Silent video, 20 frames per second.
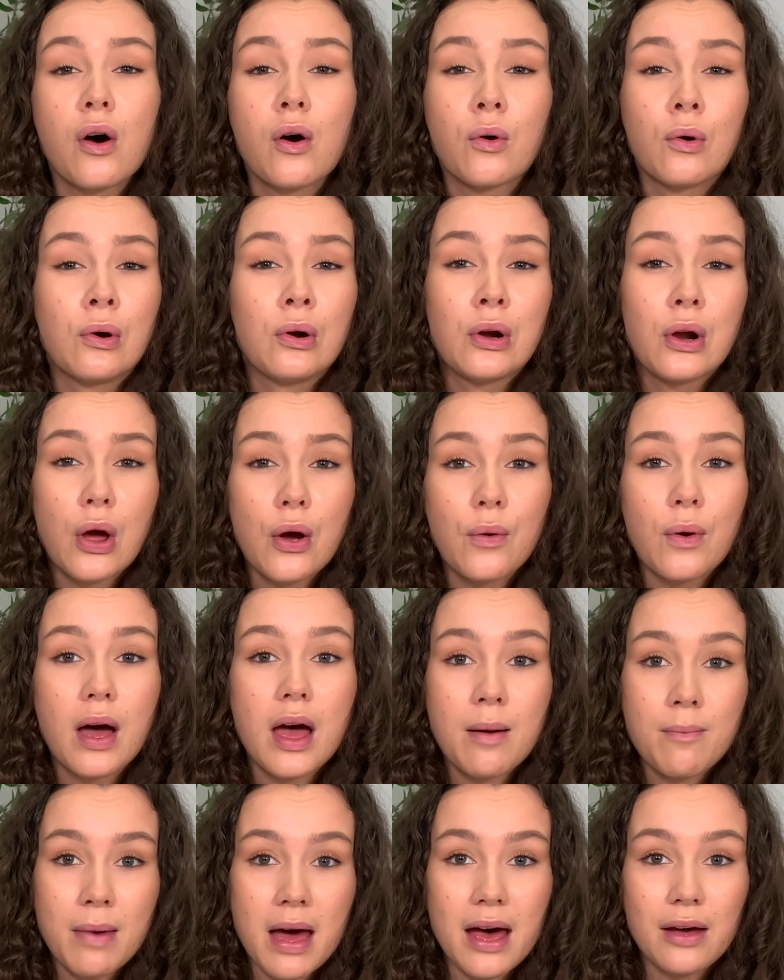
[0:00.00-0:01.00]
or lower
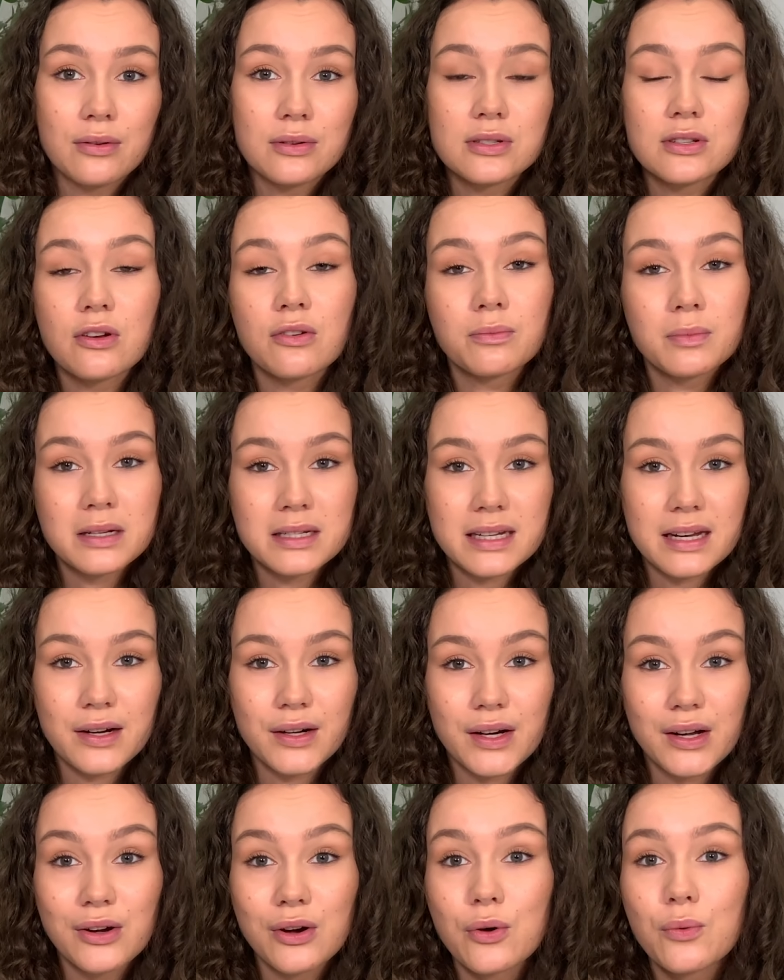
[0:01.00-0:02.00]
amounts of
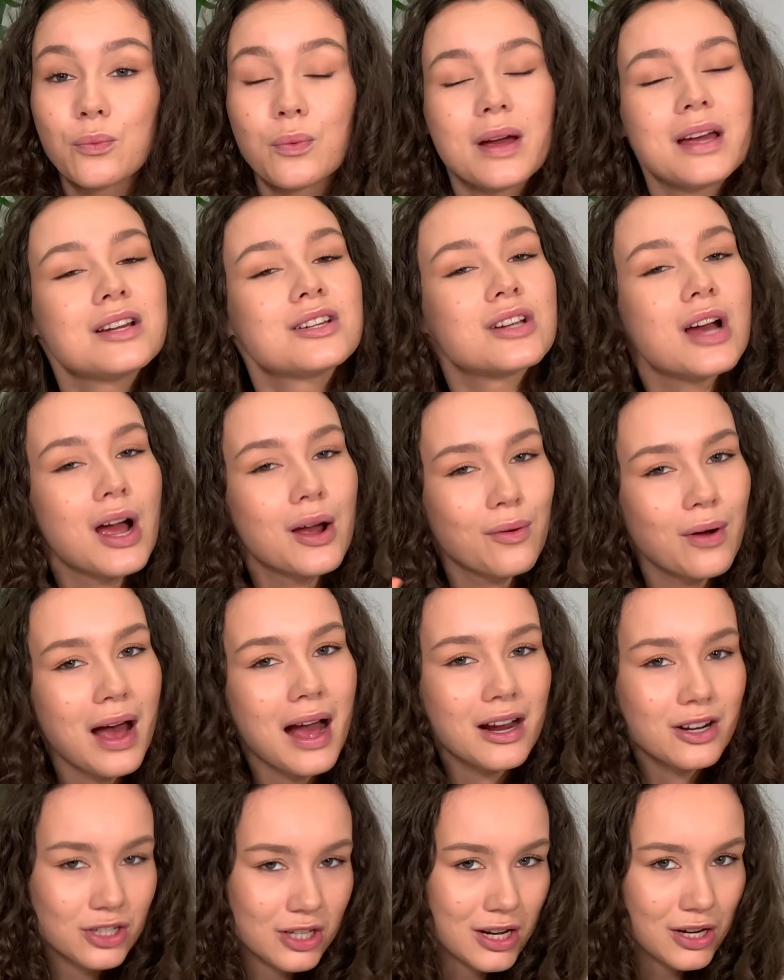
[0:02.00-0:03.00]
material, which I will
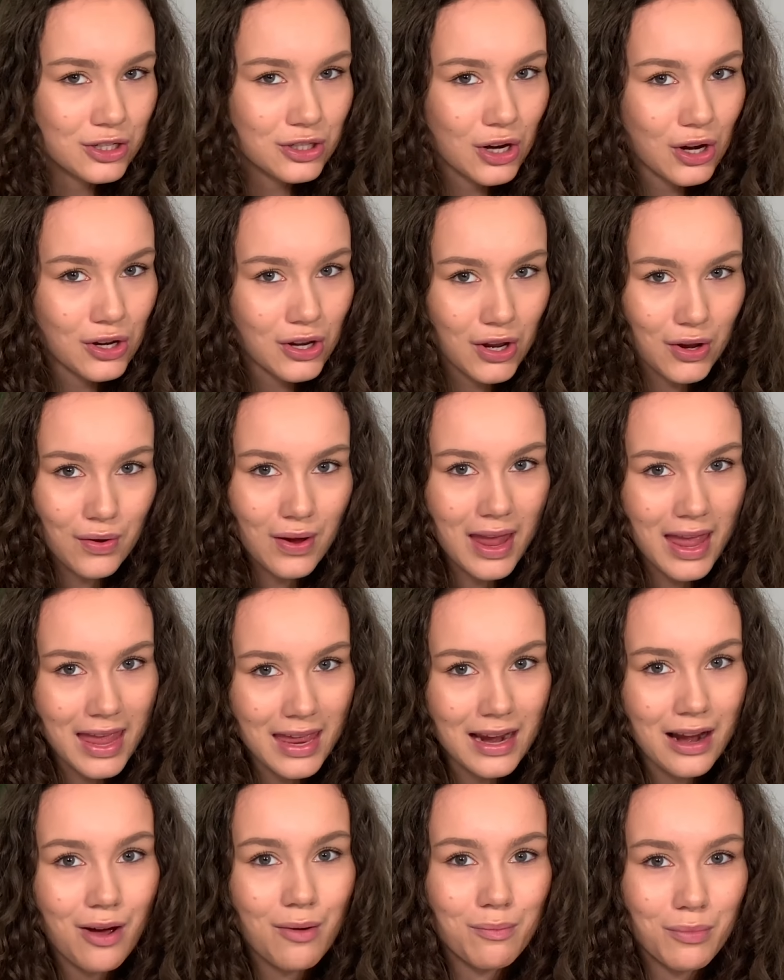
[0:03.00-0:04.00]
actually show you
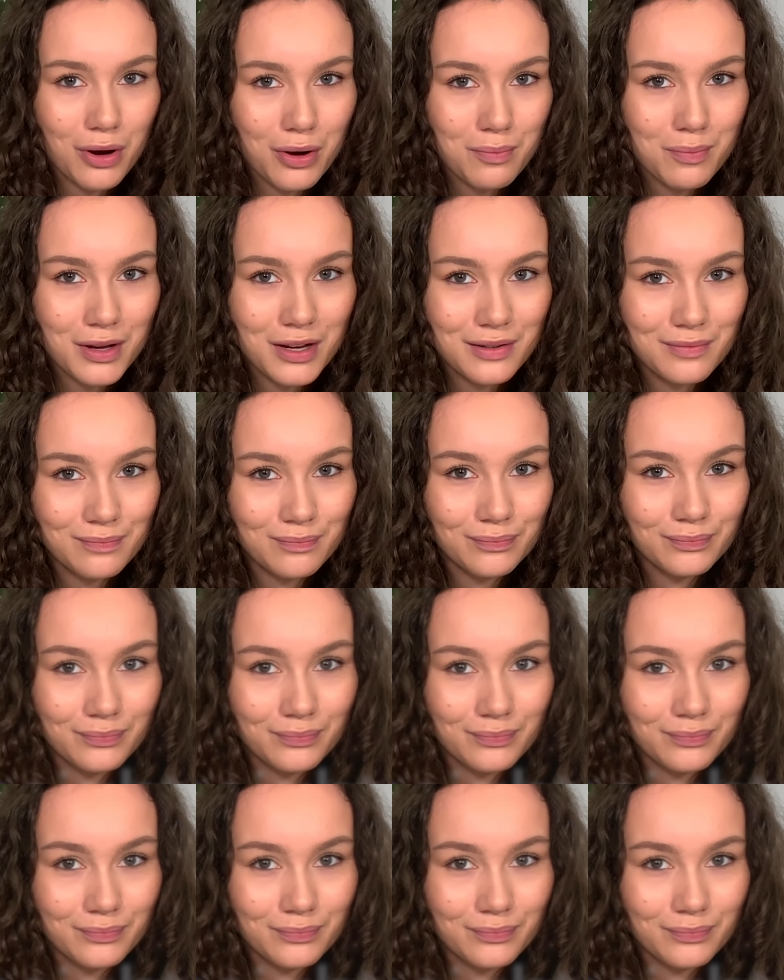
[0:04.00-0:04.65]
in a moment.